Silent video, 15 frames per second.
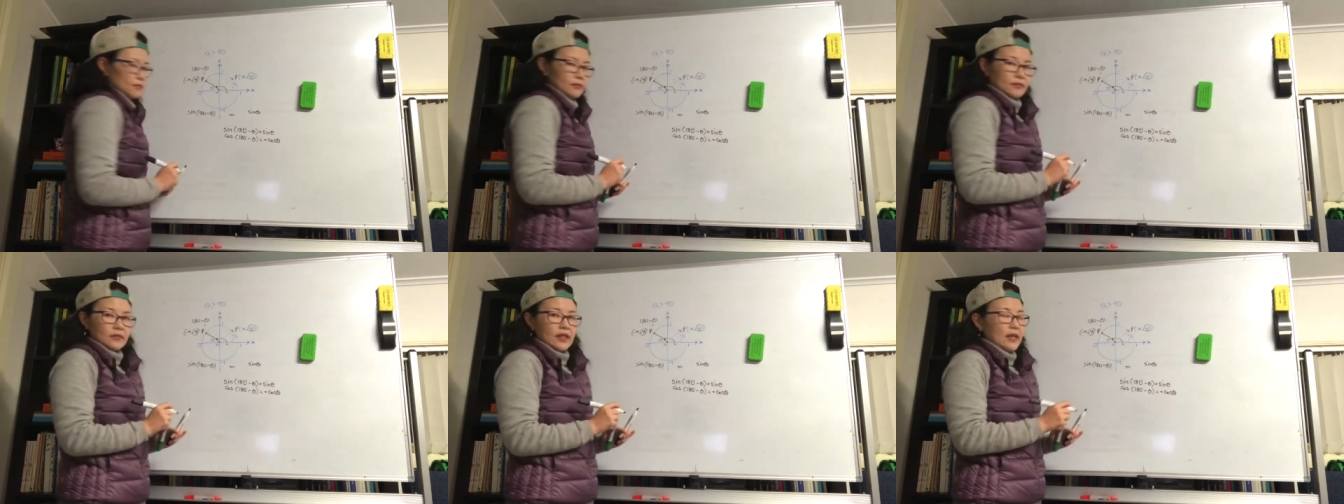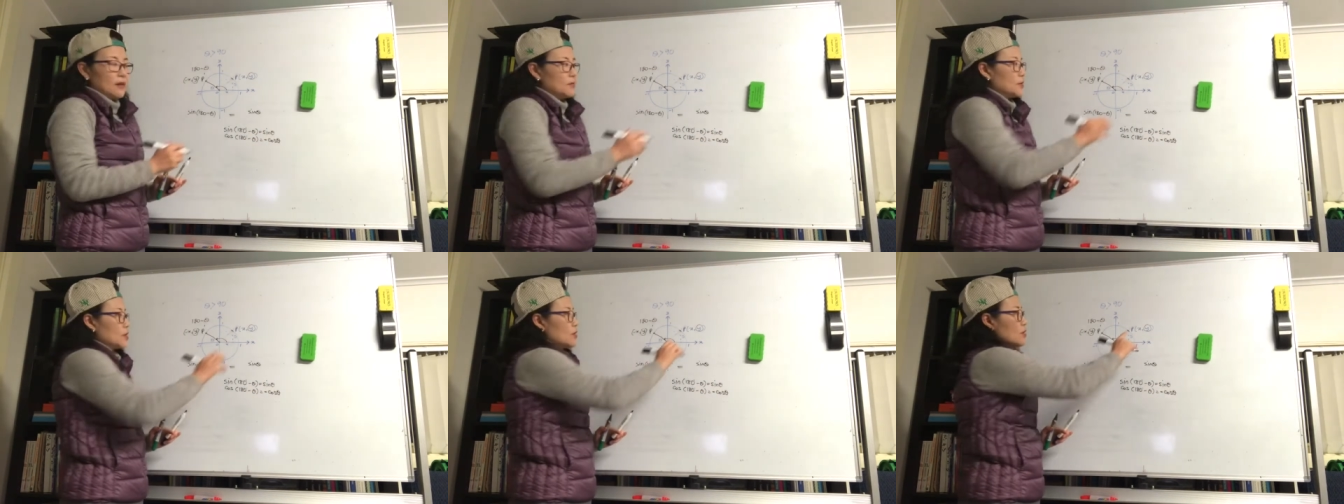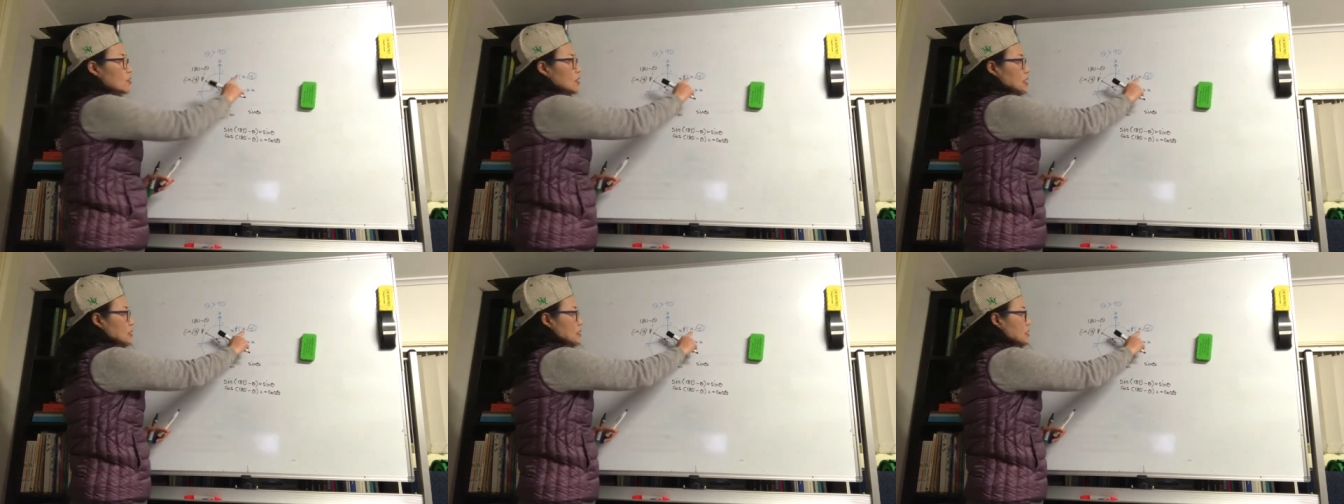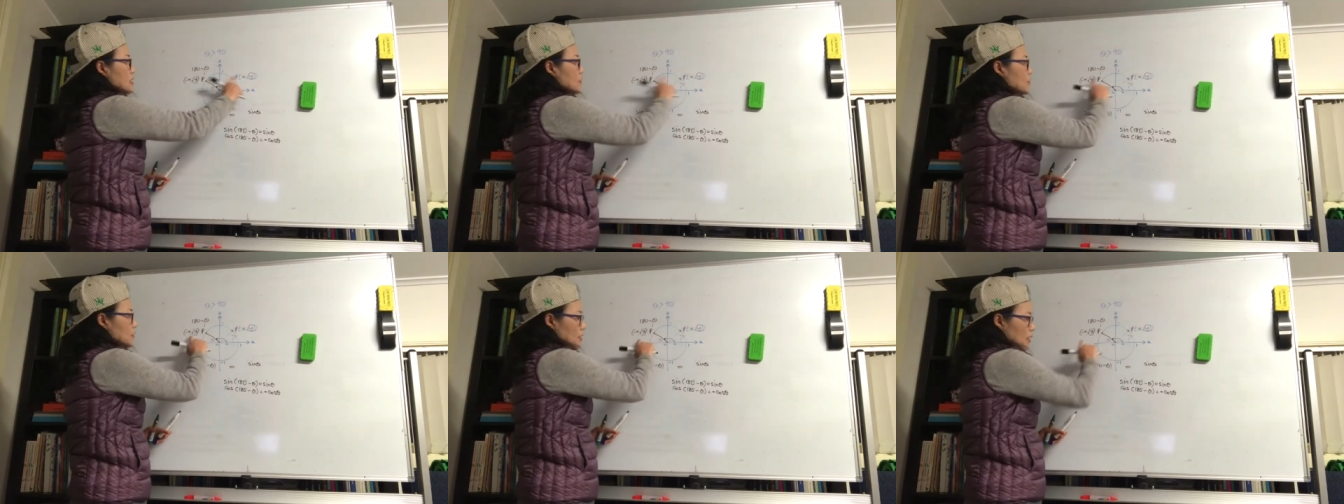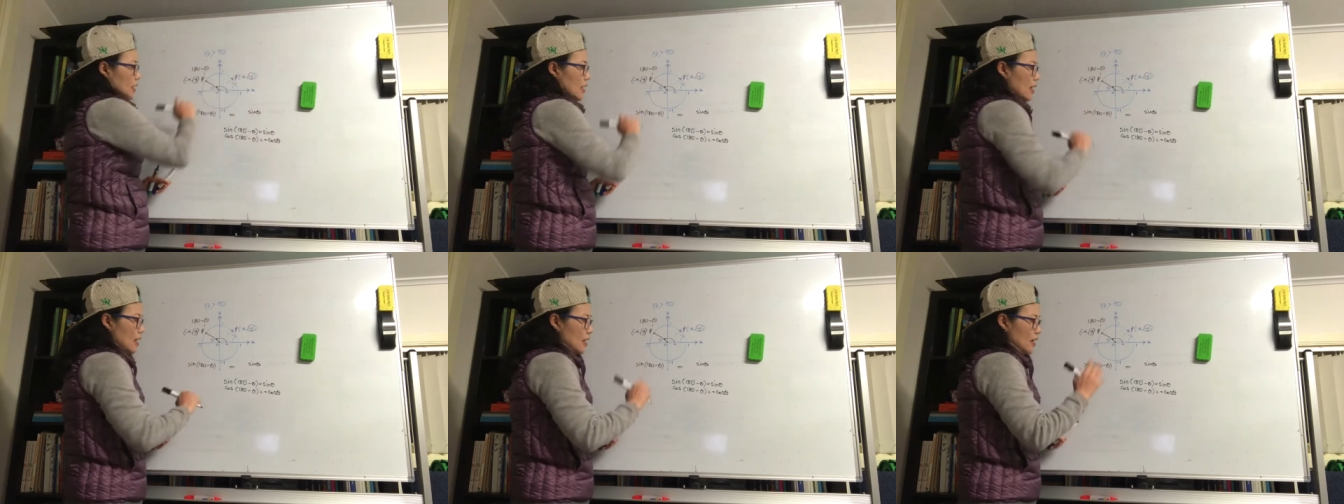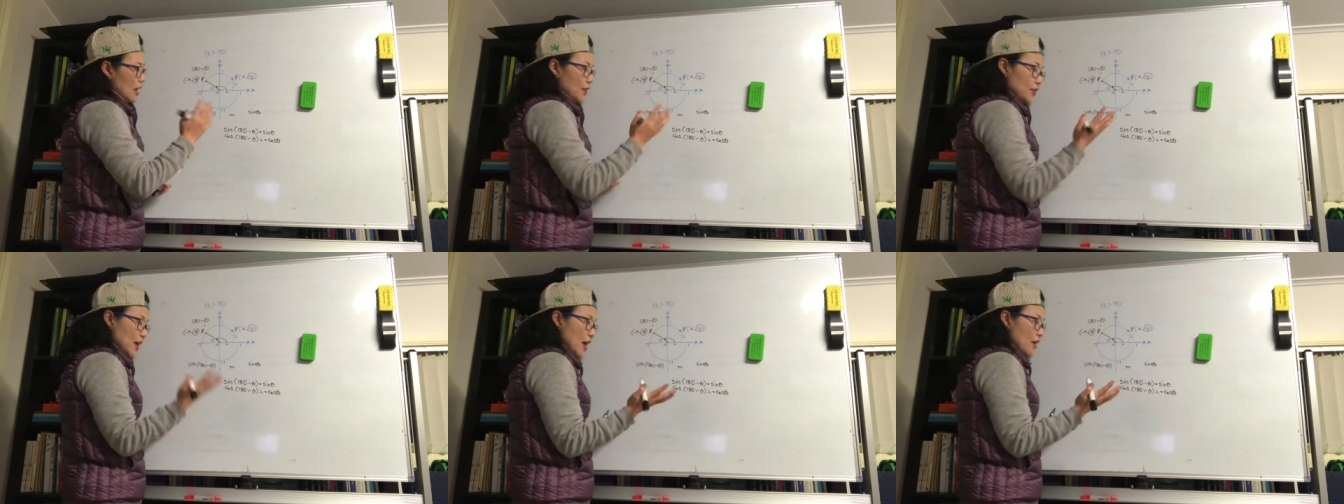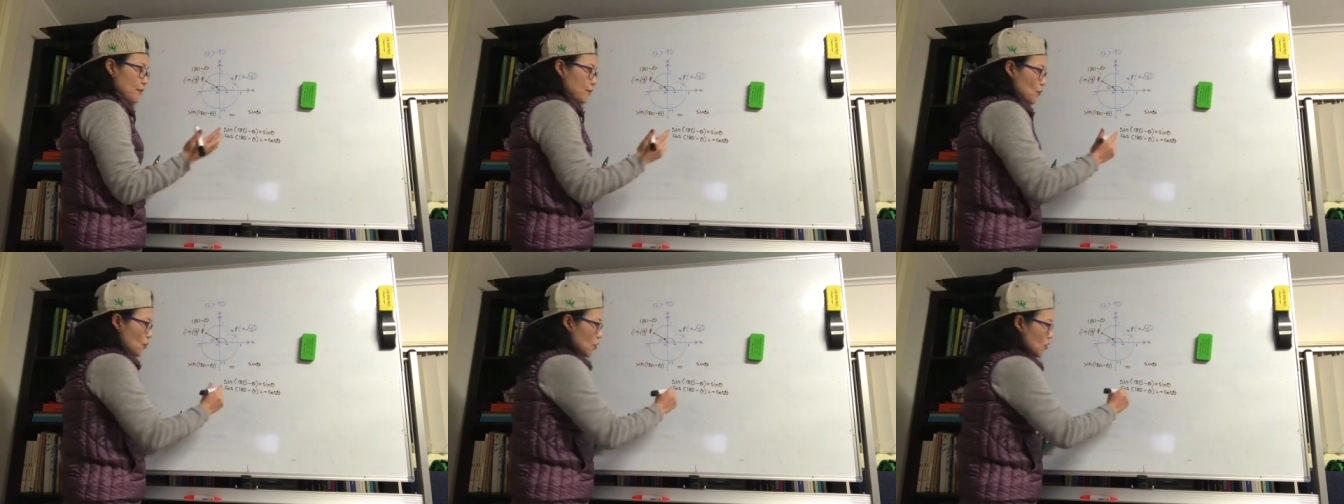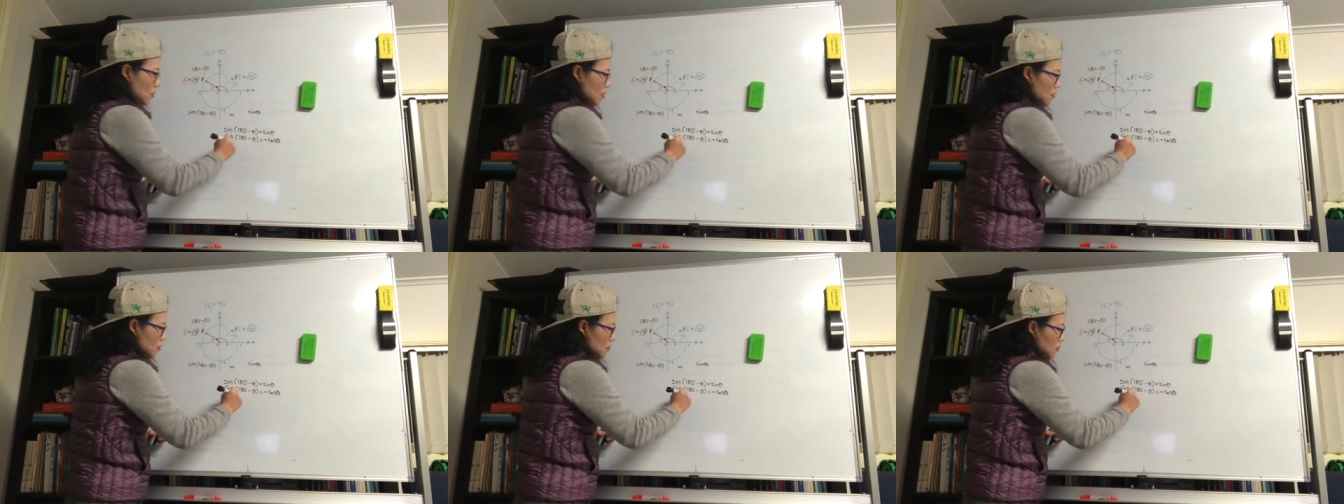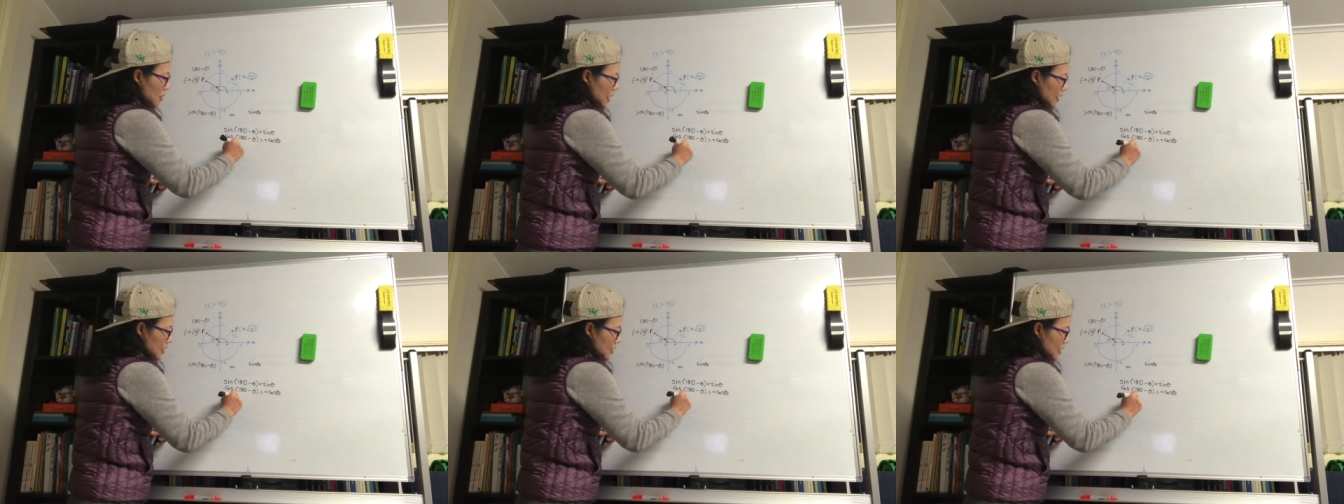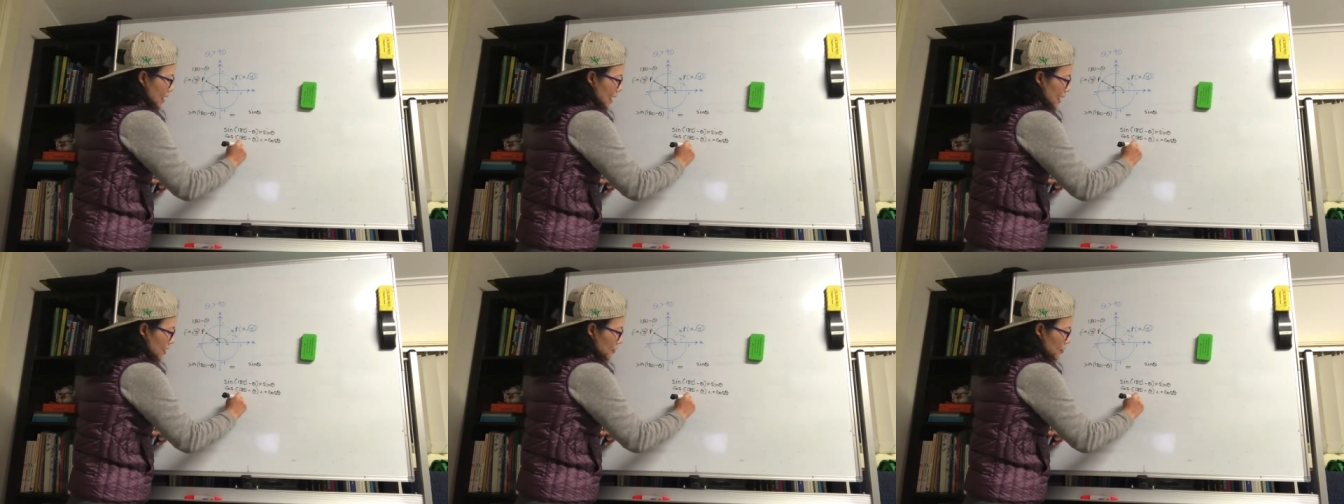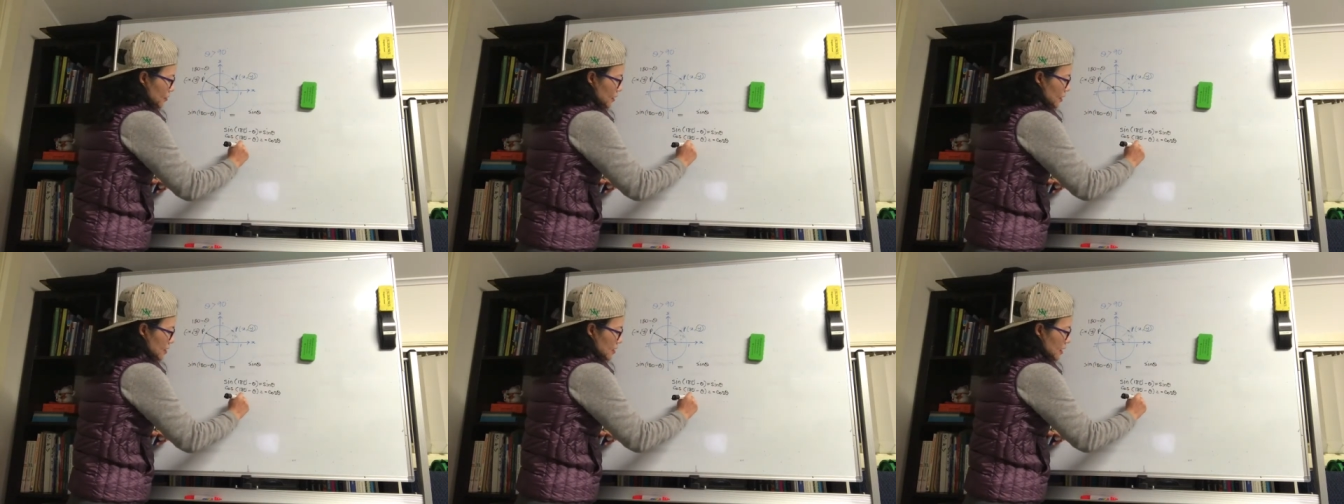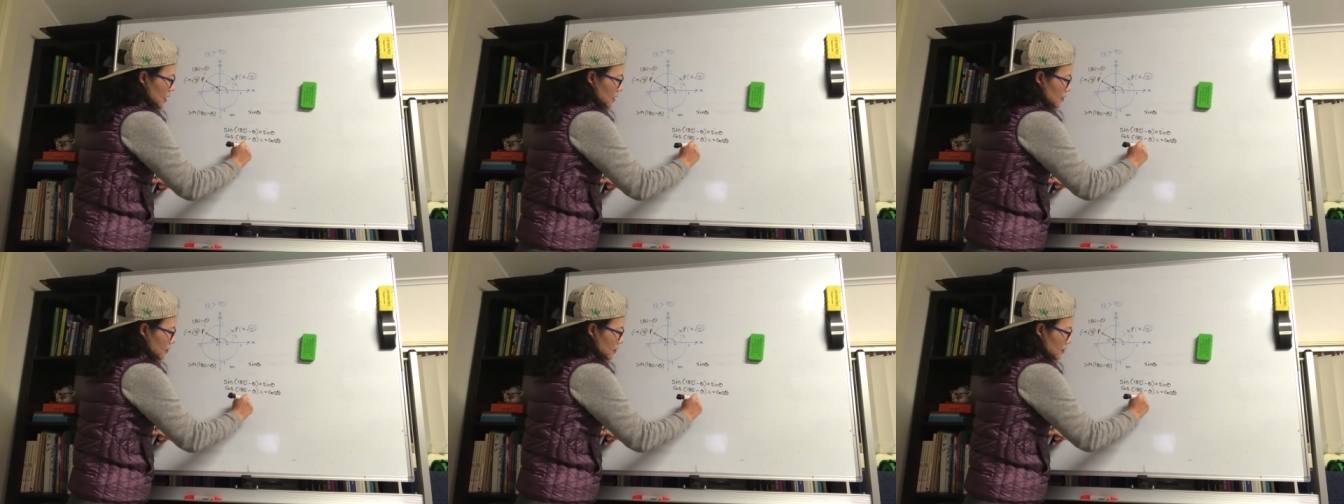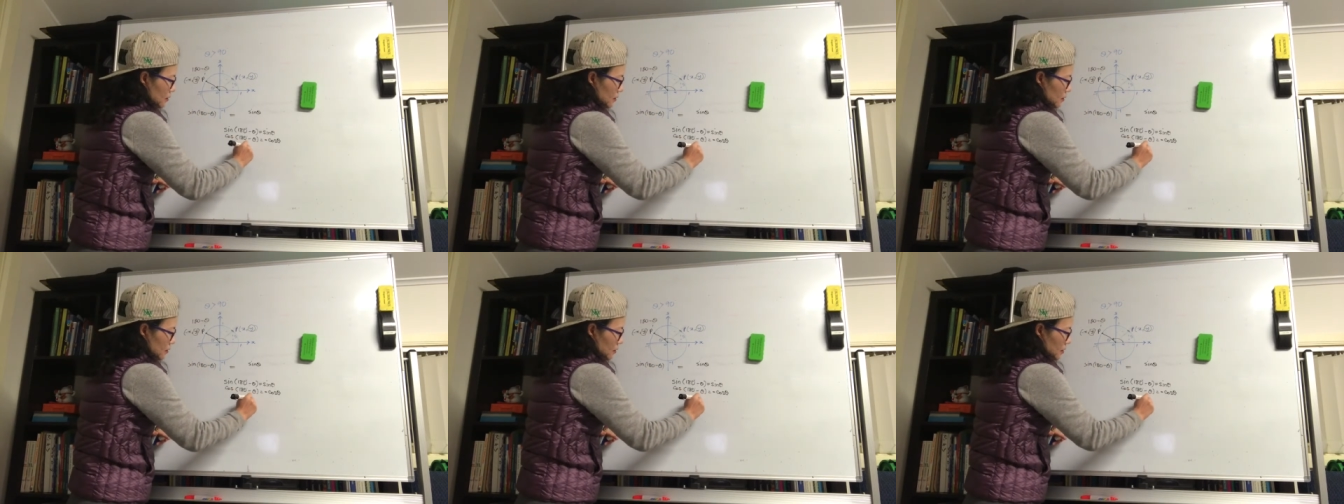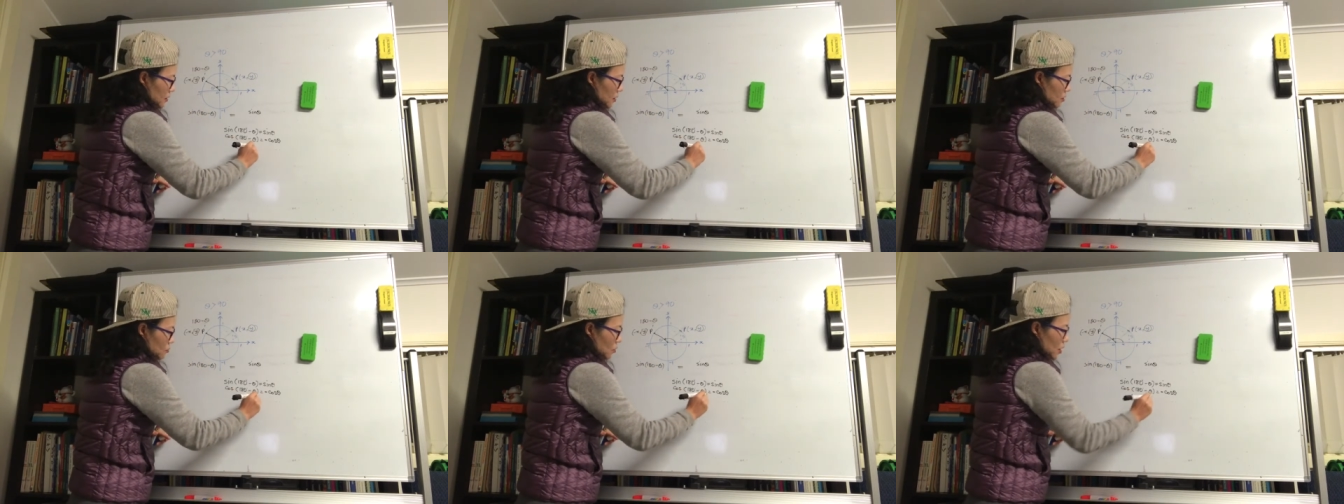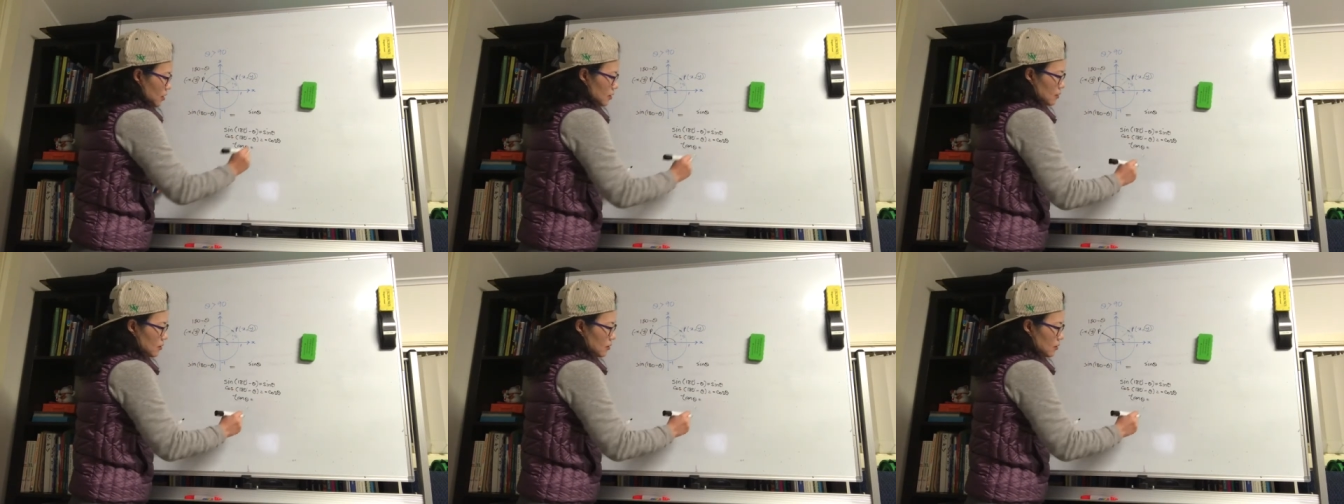Yeah, because that's different. Now, therefore, my tan theta is what?